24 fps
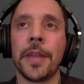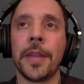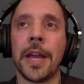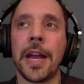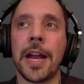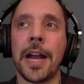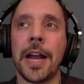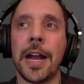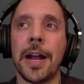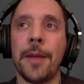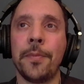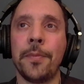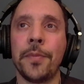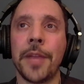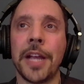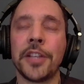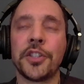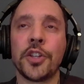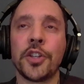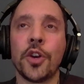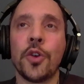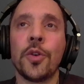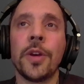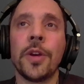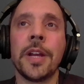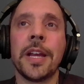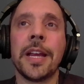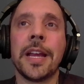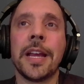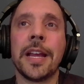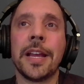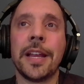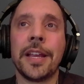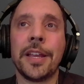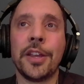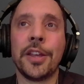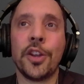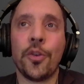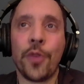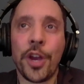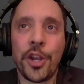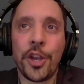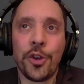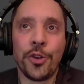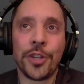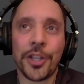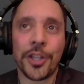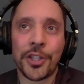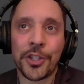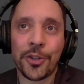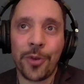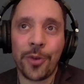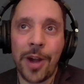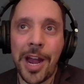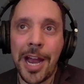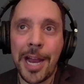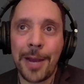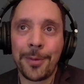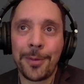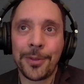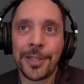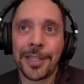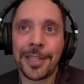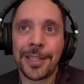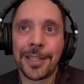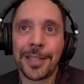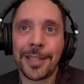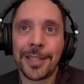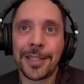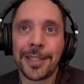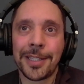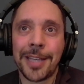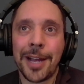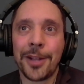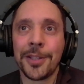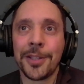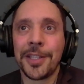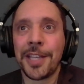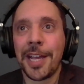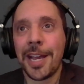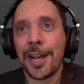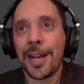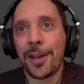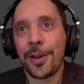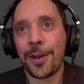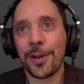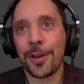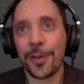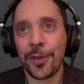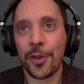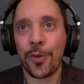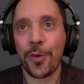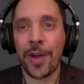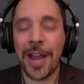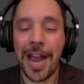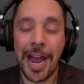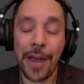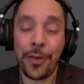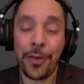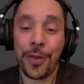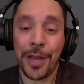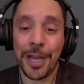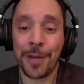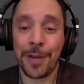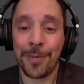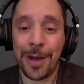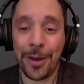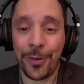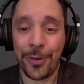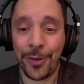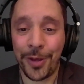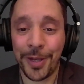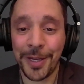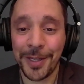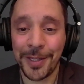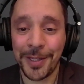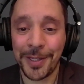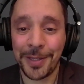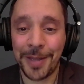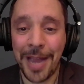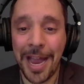And so, what you described sounds like the way I think about things.